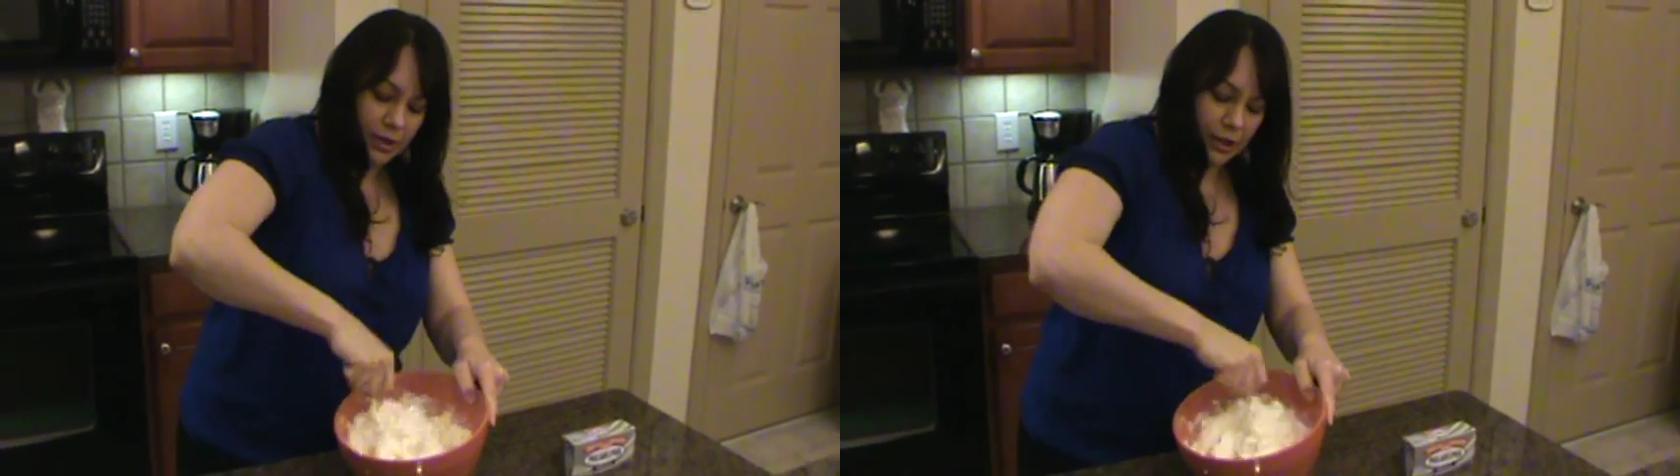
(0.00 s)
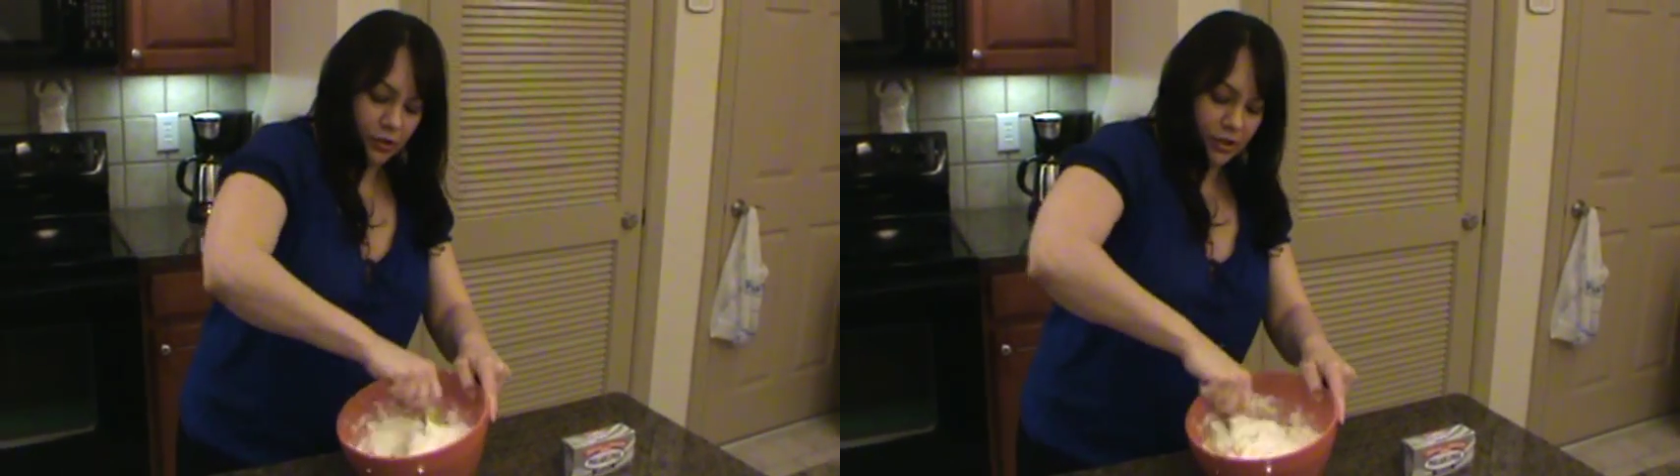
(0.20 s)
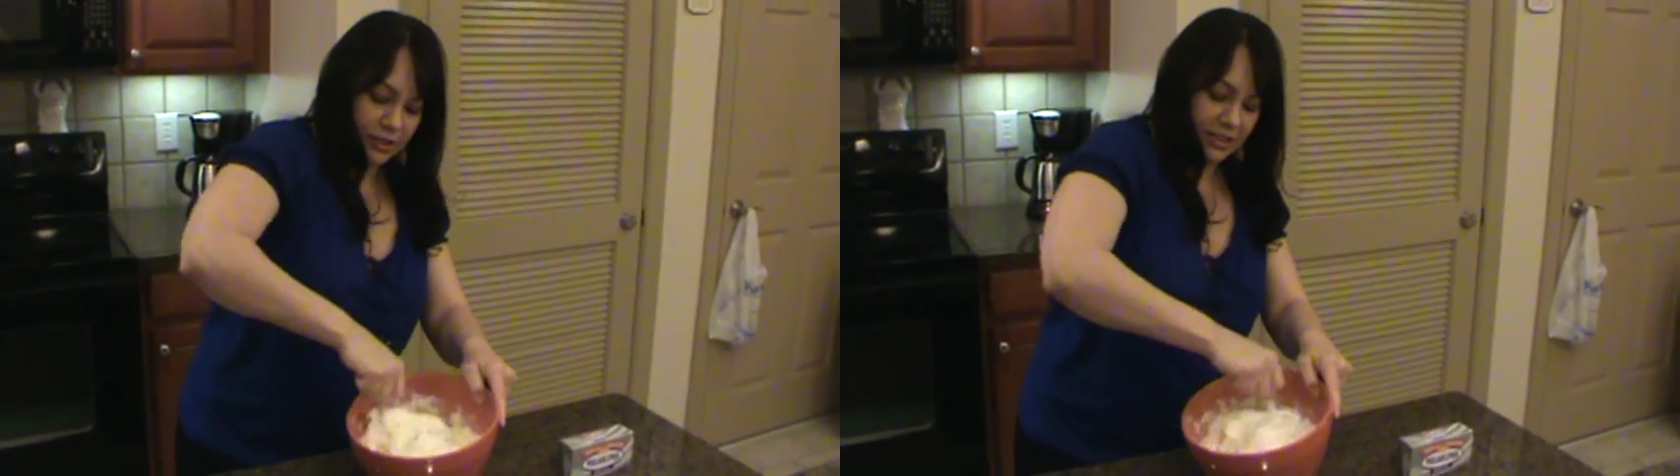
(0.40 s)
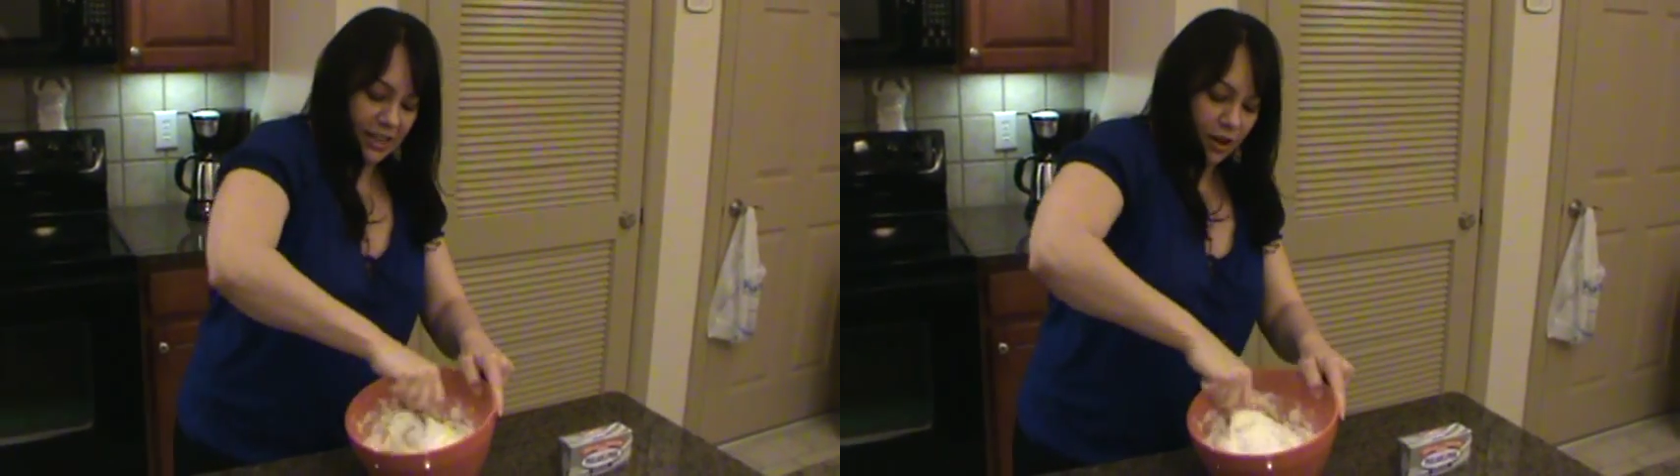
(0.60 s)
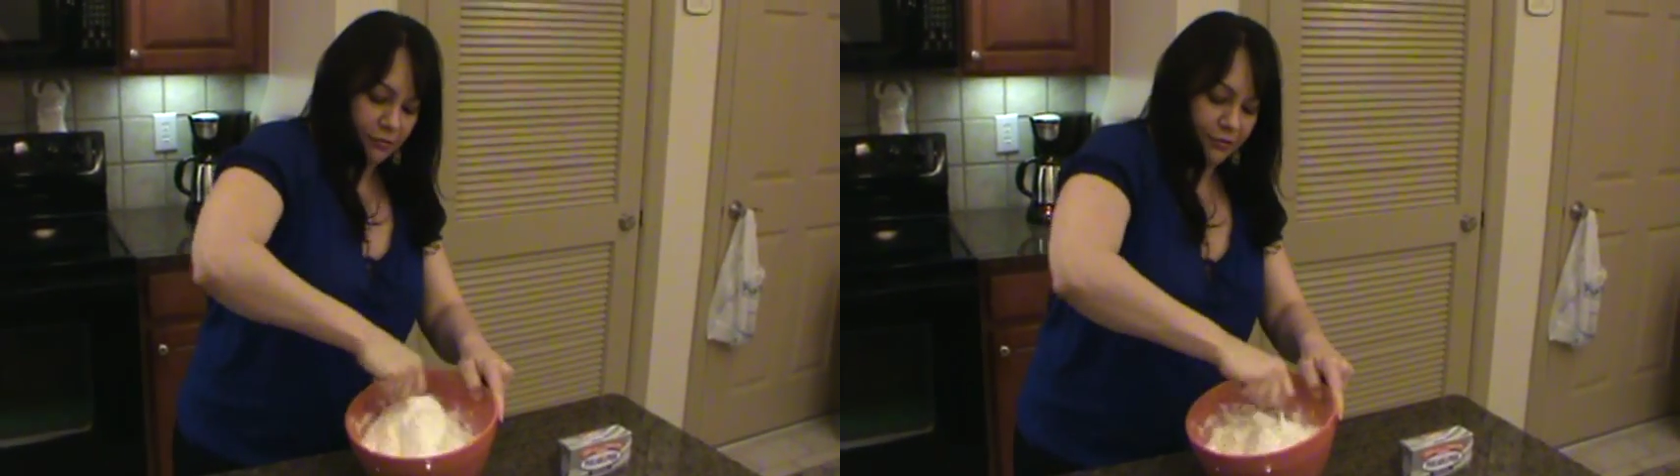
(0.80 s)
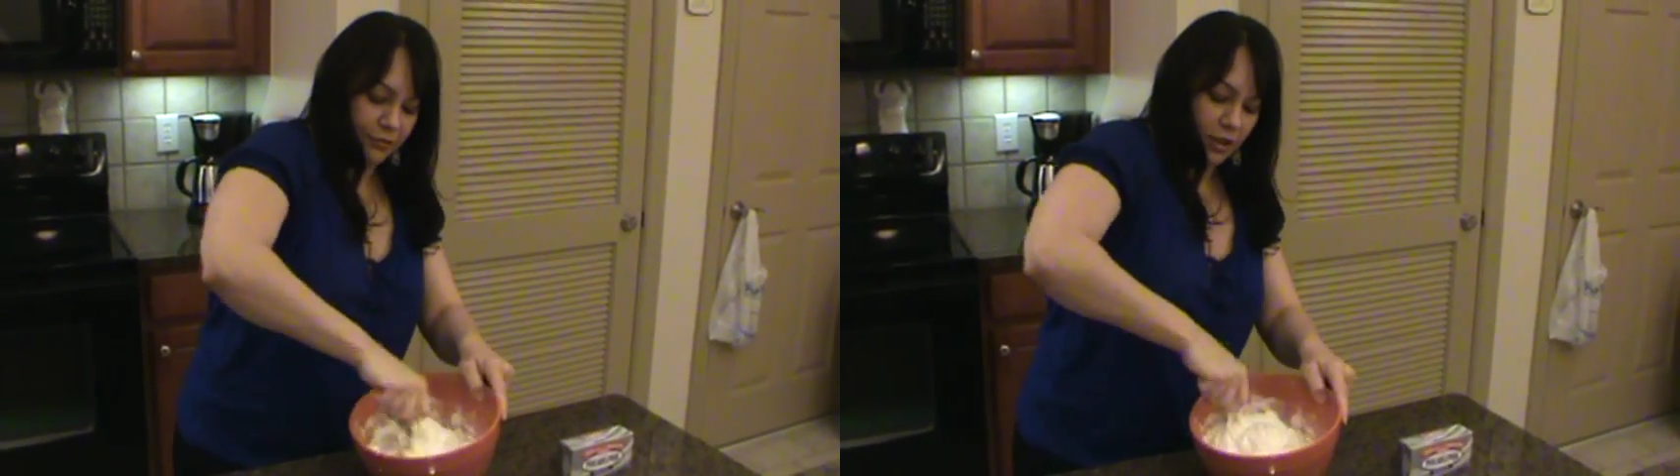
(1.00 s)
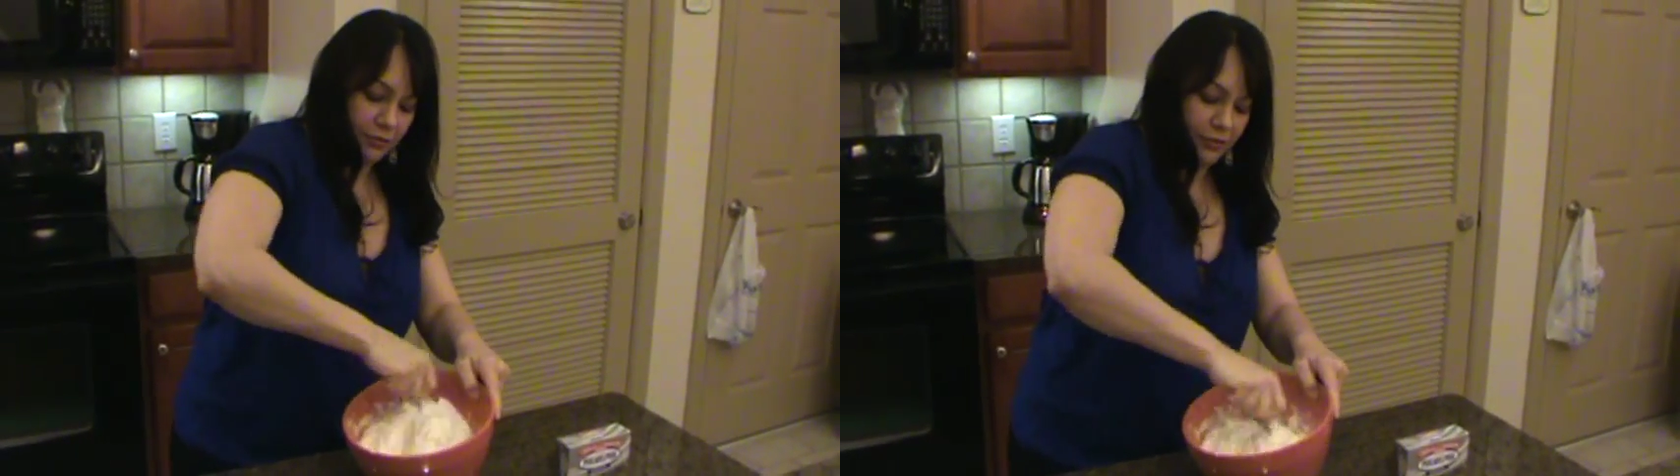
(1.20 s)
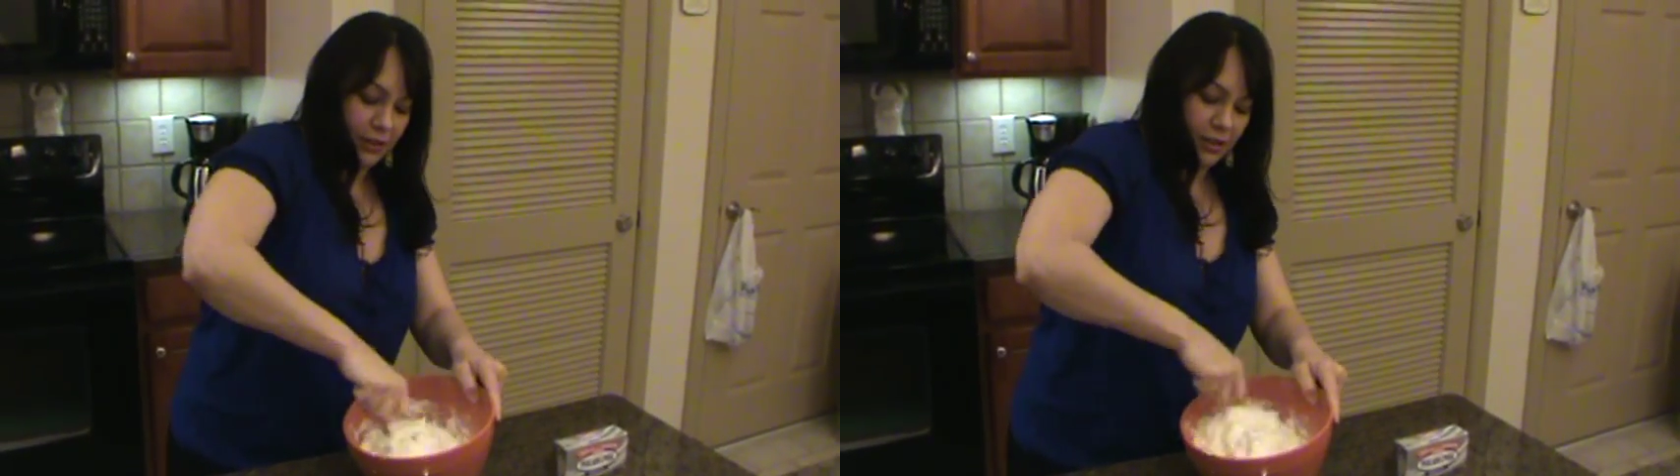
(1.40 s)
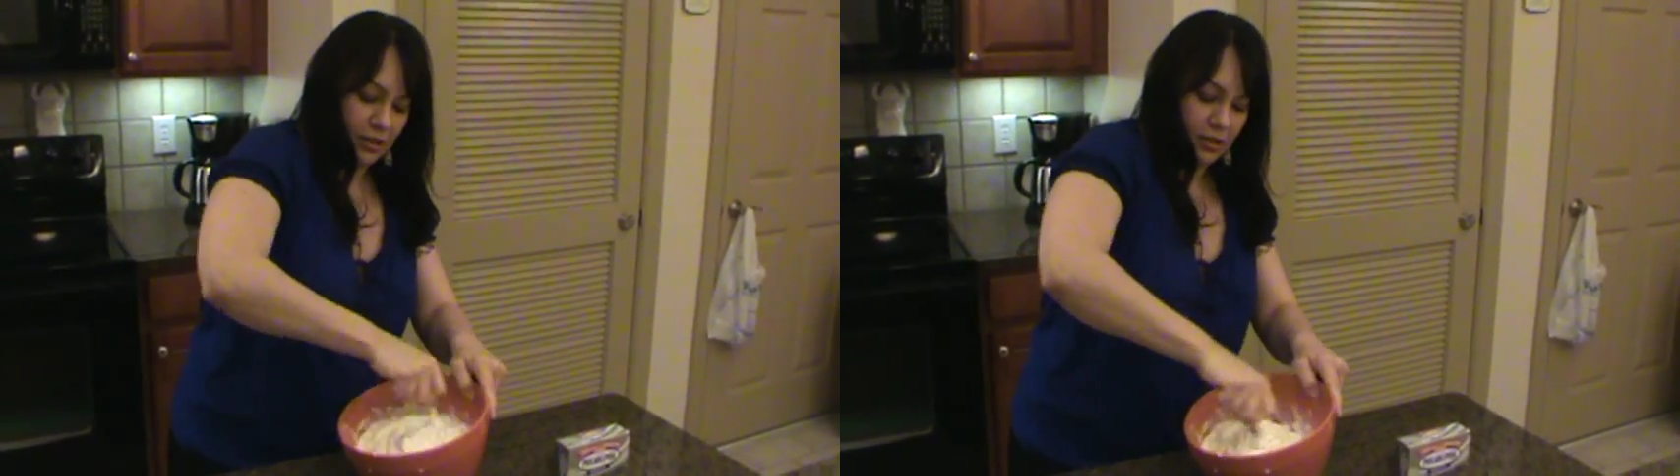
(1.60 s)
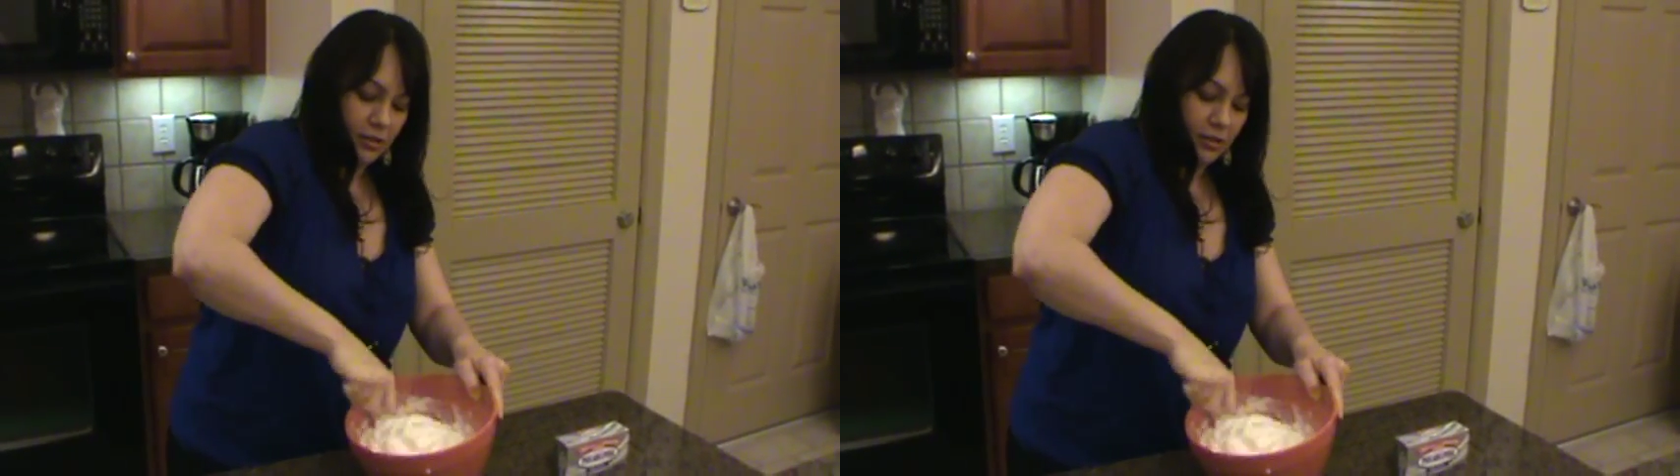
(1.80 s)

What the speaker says: And you can see how fluffy